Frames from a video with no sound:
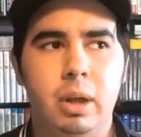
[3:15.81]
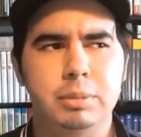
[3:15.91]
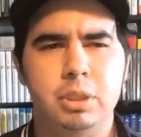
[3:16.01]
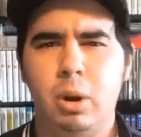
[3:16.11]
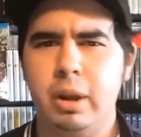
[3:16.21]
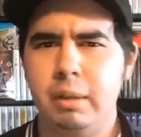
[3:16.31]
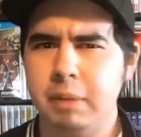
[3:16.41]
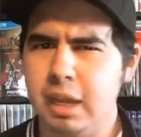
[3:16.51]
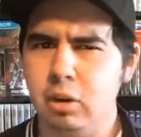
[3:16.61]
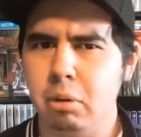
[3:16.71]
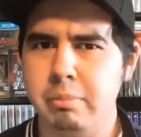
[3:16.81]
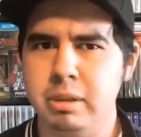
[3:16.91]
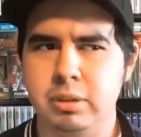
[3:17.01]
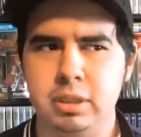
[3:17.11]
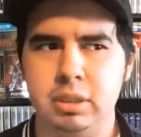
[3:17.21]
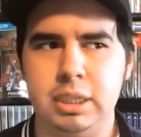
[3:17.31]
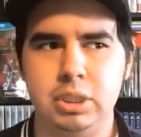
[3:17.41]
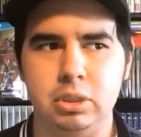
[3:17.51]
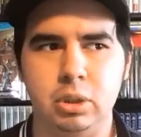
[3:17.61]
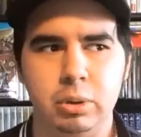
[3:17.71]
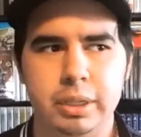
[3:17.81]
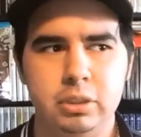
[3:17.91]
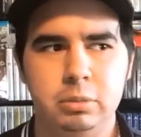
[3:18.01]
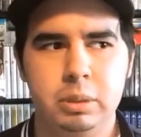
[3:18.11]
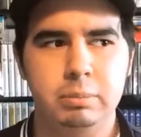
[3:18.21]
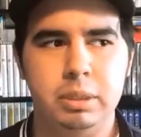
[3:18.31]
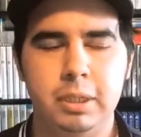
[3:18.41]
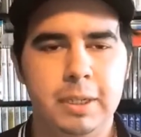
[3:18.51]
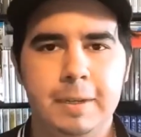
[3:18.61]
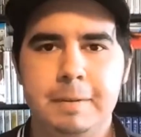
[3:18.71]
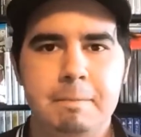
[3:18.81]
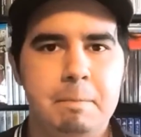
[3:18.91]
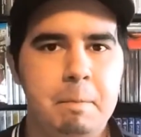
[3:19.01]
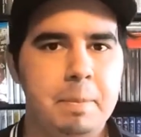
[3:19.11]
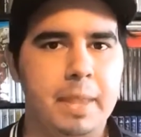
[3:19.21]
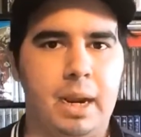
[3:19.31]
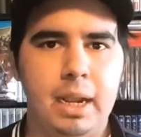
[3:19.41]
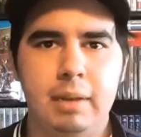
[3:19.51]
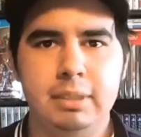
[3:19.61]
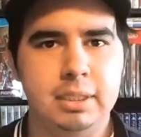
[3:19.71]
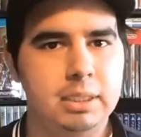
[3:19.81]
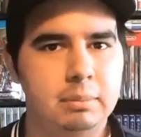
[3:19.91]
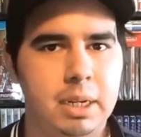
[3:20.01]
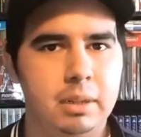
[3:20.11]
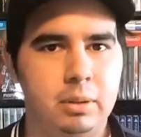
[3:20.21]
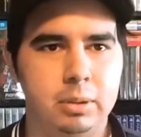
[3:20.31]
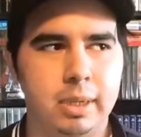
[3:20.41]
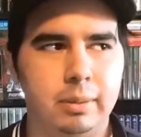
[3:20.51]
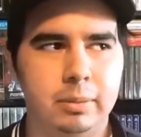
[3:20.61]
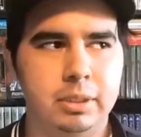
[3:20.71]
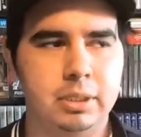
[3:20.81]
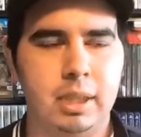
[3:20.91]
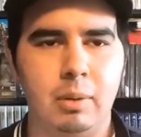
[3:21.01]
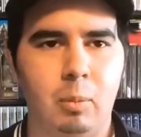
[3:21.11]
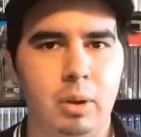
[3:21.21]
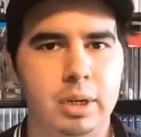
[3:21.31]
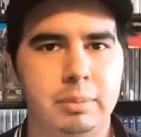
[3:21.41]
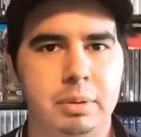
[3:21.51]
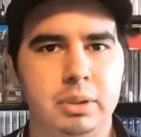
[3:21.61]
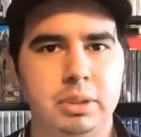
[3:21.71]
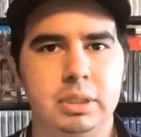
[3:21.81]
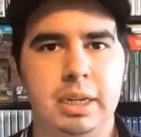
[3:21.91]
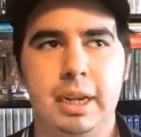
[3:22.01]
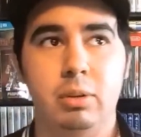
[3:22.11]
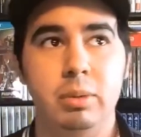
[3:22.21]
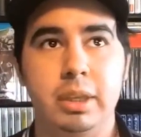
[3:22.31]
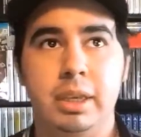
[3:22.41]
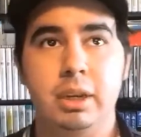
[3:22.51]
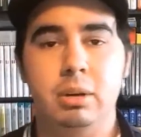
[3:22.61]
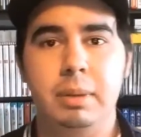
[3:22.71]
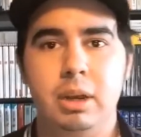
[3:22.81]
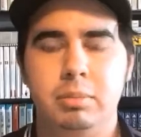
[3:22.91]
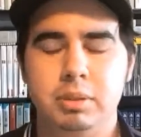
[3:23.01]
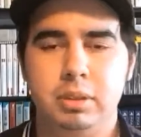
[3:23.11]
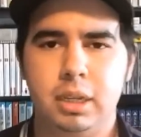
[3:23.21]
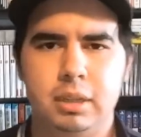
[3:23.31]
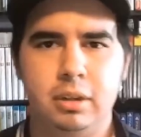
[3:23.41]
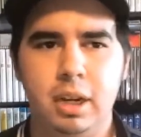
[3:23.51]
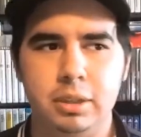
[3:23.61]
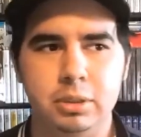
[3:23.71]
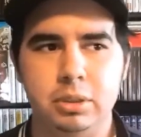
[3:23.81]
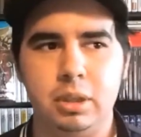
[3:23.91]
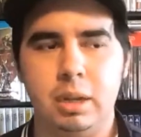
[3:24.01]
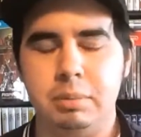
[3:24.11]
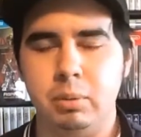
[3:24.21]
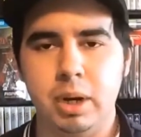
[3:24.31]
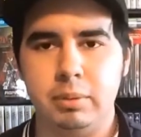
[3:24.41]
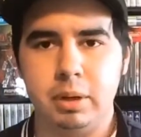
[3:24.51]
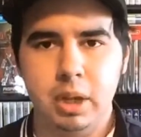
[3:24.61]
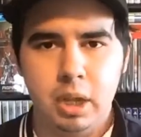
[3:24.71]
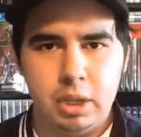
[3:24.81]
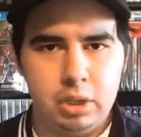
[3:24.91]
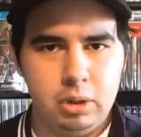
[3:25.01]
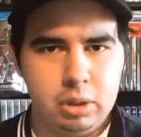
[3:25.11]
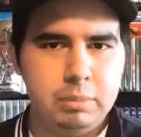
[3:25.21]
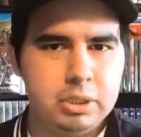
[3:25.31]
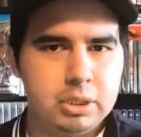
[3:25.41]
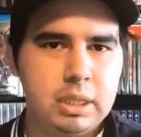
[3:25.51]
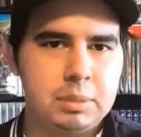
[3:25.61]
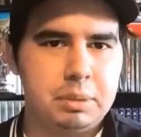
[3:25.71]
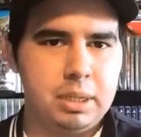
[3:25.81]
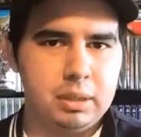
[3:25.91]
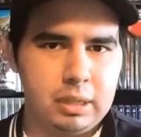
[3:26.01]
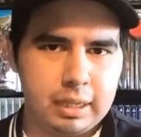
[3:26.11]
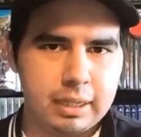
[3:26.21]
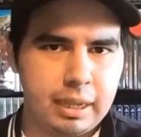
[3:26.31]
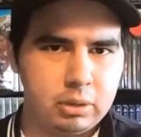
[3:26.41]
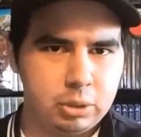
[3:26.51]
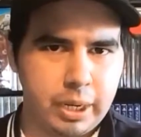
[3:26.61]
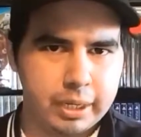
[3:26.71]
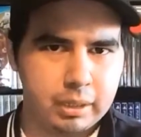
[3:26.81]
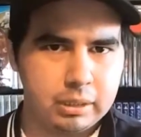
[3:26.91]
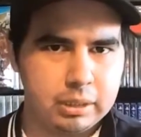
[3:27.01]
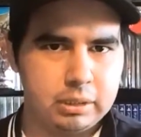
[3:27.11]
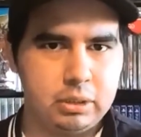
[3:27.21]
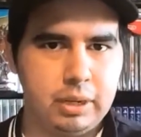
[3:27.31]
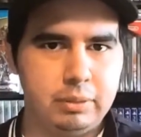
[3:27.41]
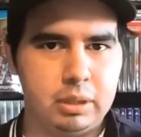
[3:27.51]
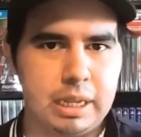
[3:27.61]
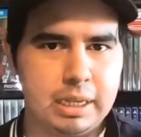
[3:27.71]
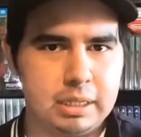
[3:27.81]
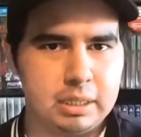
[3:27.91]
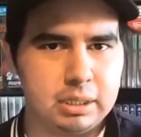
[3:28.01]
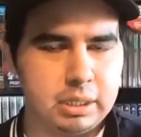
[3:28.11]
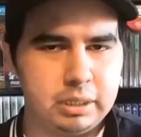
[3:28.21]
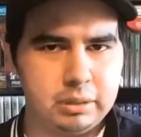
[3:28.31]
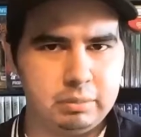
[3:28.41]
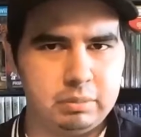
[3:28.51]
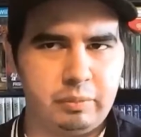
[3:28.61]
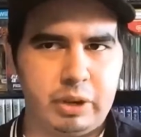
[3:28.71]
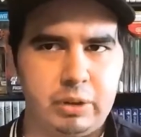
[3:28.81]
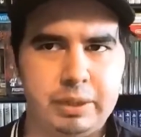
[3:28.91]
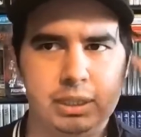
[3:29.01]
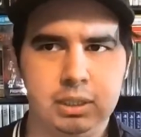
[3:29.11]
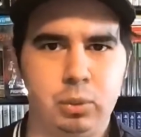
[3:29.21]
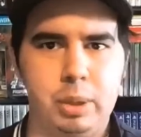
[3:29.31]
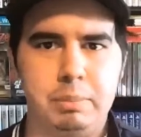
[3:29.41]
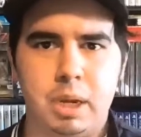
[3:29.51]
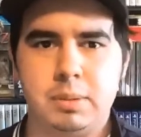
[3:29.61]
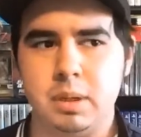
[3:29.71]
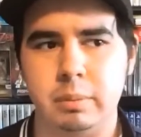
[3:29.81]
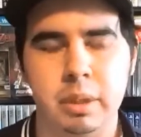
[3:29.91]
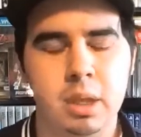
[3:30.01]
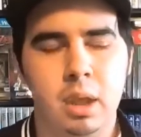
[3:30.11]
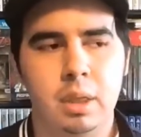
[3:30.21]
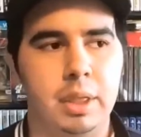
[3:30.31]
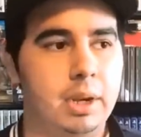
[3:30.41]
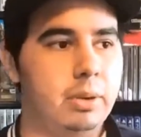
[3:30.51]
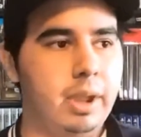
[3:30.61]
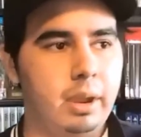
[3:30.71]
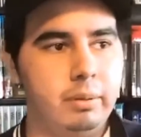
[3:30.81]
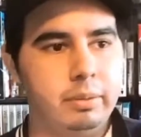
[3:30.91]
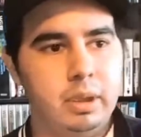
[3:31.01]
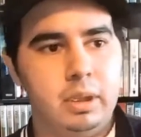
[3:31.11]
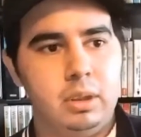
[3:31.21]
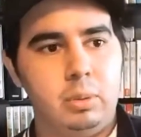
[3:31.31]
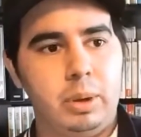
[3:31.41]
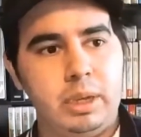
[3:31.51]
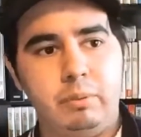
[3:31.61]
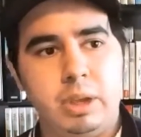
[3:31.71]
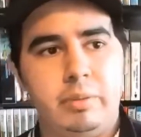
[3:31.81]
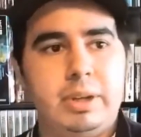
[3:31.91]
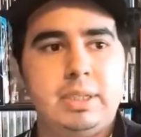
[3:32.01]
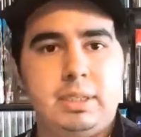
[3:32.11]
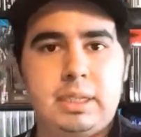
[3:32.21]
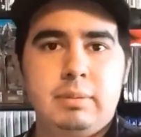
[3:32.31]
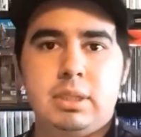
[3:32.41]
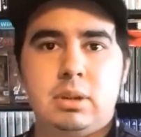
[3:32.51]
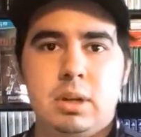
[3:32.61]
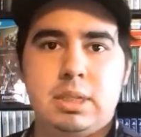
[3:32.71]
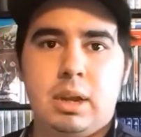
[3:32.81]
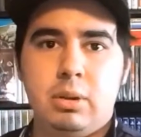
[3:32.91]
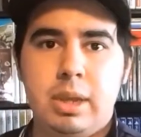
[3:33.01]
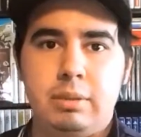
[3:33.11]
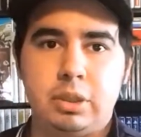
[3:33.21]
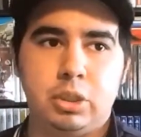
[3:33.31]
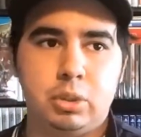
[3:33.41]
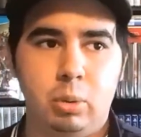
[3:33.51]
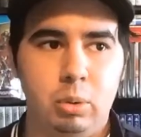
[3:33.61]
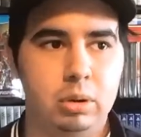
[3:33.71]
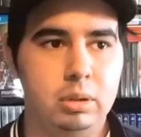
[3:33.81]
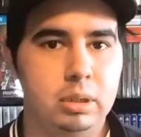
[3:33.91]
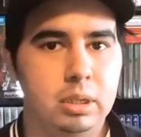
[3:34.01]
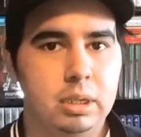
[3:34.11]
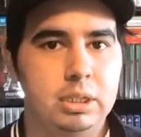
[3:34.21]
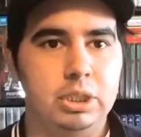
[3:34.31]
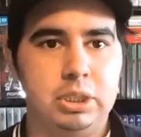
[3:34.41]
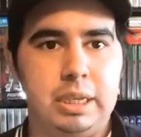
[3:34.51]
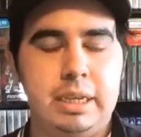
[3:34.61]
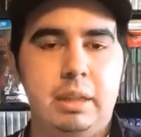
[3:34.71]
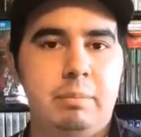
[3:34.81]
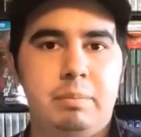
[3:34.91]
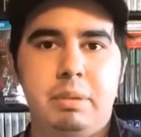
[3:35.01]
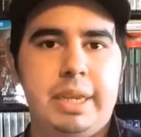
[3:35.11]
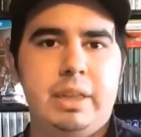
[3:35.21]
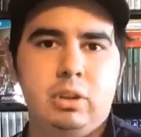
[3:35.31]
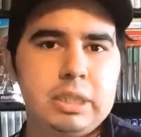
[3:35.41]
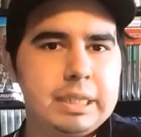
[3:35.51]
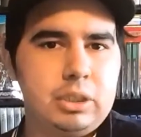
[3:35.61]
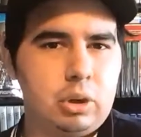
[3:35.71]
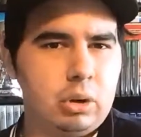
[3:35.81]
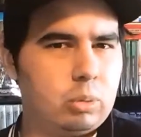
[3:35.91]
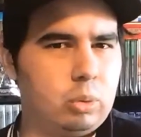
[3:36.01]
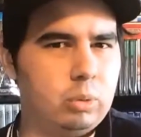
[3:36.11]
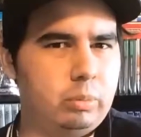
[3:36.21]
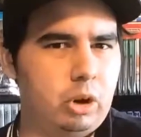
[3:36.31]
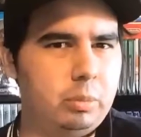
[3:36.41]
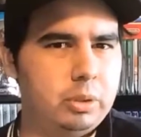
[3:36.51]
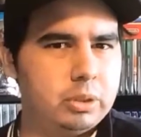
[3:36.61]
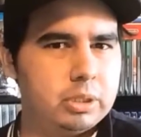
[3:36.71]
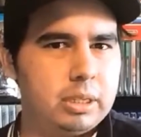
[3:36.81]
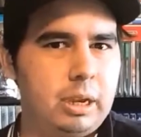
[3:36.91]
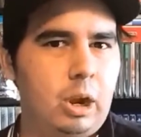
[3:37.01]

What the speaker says: I'm sorry. I know I'm a musician. I should know the instrument, but I haven't seen many of those. I've only seen like one in person, and I don't really hear about them as a lot. They're not used a lot, but whatever. The music that's playing, like Count Dracula, and you have the lightning, and then Final Fantasy 3 pops up. Then you have the way Final Fantasy 7 starts out. You have the sword just in the. It looks like a dark room almost.